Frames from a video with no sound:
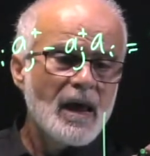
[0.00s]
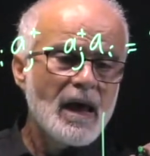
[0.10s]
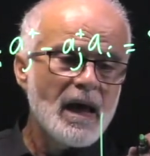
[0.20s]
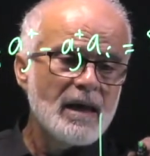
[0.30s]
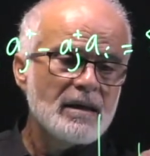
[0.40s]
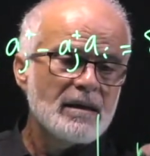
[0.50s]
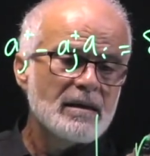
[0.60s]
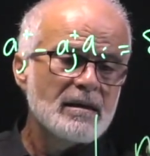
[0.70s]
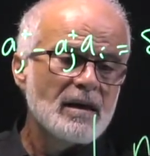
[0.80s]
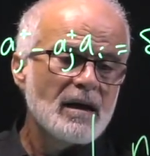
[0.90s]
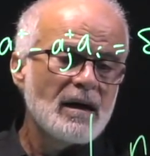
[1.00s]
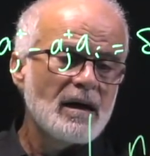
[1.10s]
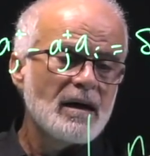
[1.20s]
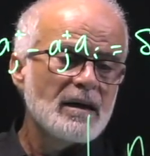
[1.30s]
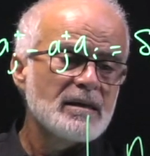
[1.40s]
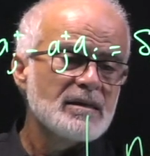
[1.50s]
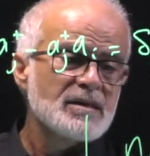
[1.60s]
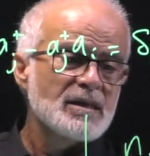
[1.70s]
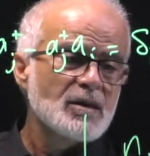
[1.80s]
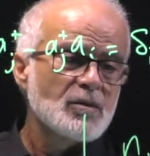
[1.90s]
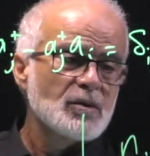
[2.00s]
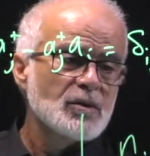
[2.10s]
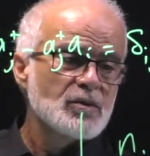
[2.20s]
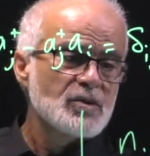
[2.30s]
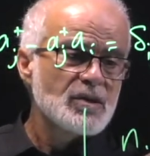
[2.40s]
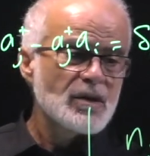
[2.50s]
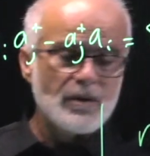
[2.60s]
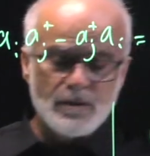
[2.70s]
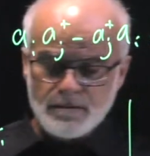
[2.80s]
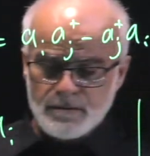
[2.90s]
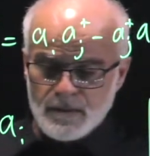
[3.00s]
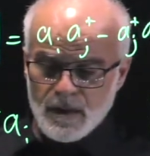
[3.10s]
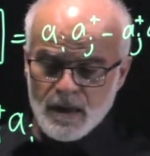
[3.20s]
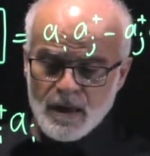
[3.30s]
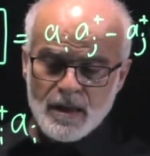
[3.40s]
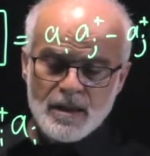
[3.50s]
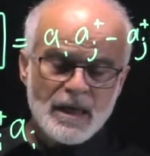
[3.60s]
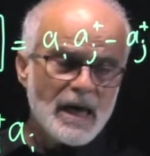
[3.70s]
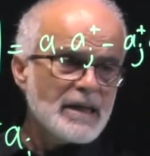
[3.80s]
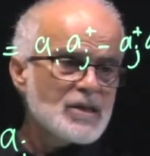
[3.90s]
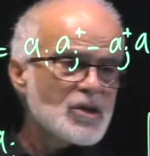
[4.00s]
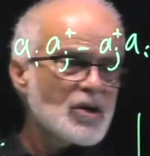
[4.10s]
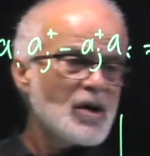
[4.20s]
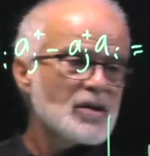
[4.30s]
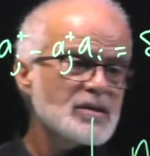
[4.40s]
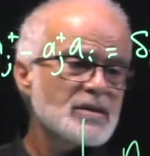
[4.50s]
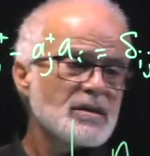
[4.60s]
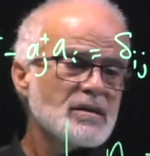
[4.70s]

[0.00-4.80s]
Ni is equal to 0, the energy cost